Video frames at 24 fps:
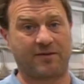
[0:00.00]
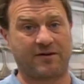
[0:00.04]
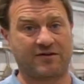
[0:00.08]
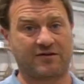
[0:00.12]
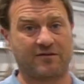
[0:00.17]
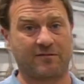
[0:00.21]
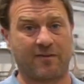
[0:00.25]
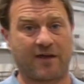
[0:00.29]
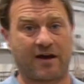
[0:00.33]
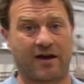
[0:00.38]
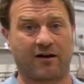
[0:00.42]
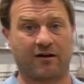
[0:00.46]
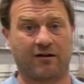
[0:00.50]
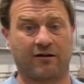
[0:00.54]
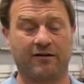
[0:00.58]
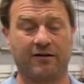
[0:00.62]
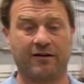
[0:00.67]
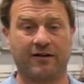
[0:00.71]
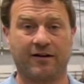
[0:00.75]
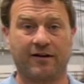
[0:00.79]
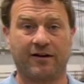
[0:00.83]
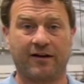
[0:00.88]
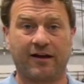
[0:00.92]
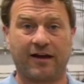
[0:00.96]
piece of metal,
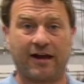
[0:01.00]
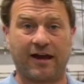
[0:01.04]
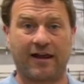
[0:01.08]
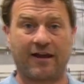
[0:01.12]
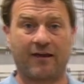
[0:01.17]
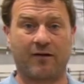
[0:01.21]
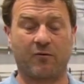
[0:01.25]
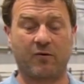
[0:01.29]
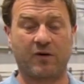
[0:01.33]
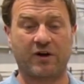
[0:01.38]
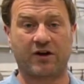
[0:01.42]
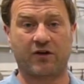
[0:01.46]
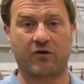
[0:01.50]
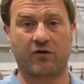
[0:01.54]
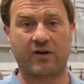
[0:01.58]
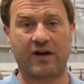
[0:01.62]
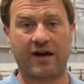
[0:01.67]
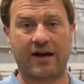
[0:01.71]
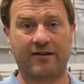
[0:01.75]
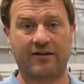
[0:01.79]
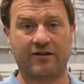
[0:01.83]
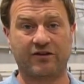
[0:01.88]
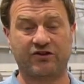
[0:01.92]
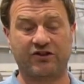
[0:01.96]
and then we
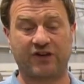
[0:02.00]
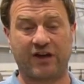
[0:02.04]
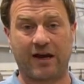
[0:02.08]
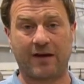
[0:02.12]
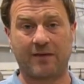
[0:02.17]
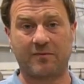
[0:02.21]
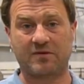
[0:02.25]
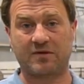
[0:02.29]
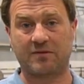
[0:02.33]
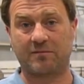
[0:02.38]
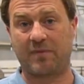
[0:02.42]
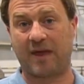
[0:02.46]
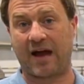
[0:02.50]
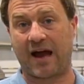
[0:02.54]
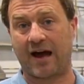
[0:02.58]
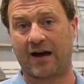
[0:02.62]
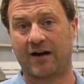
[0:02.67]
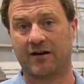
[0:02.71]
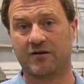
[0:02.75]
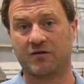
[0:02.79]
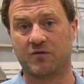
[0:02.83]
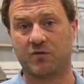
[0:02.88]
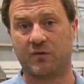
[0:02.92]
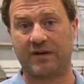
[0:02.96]
create the shapes and
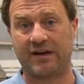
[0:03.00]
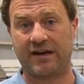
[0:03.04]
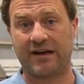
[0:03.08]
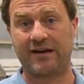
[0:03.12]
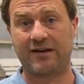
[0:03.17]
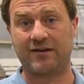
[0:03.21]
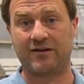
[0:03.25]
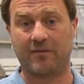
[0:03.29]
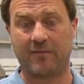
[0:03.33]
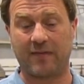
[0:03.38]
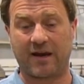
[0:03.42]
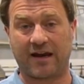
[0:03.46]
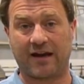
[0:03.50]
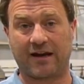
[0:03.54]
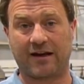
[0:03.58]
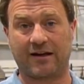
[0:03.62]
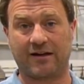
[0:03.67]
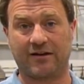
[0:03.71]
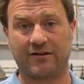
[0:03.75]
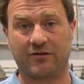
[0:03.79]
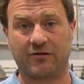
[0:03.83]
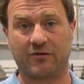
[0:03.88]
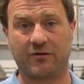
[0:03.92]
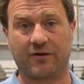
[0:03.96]
patterns we need to make it
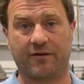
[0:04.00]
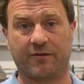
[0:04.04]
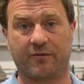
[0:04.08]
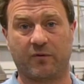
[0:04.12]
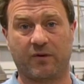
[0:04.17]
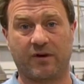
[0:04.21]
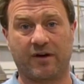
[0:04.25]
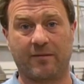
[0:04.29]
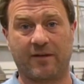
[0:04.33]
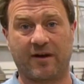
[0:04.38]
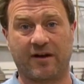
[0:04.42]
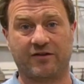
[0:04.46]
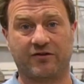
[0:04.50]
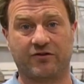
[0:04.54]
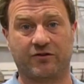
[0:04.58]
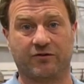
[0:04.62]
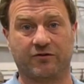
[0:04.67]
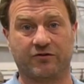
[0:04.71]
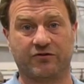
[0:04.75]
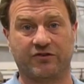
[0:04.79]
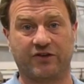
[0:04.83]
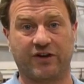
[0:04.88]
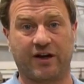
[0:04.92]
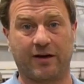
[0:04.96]
into a
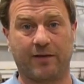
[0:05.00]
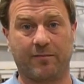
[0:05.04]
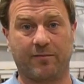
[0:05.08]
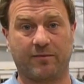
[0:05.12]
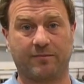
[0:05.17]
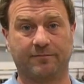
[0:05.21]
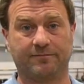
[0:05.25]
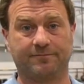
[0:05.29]
three-dimensional shape.